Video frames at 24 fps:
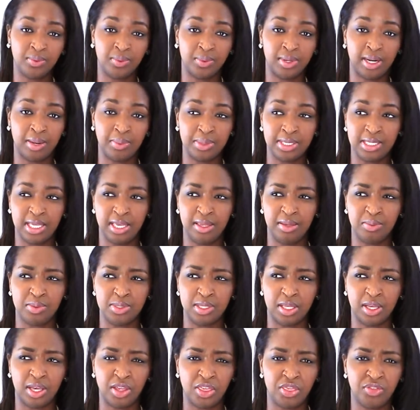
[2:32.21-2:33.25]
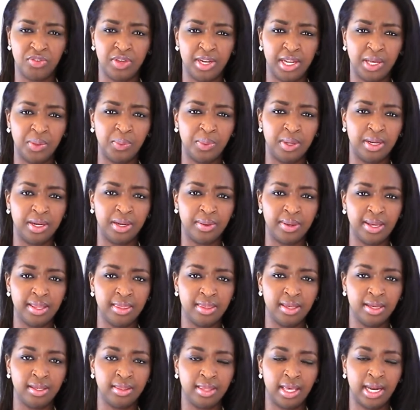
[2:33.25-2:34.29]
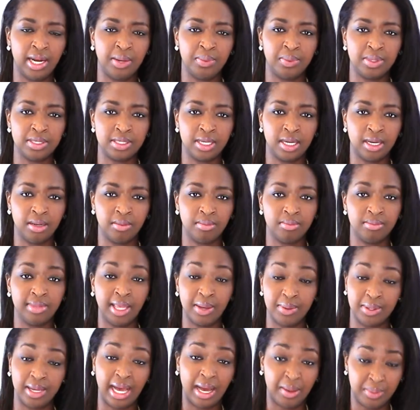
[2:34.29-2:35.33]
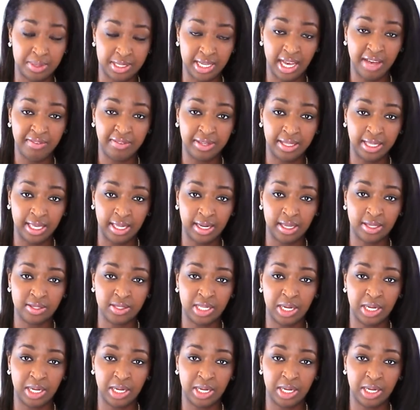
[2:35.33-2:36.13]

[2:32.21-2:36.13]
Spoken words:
or I would say it was like a 3-day window, I think, that I was ovulating.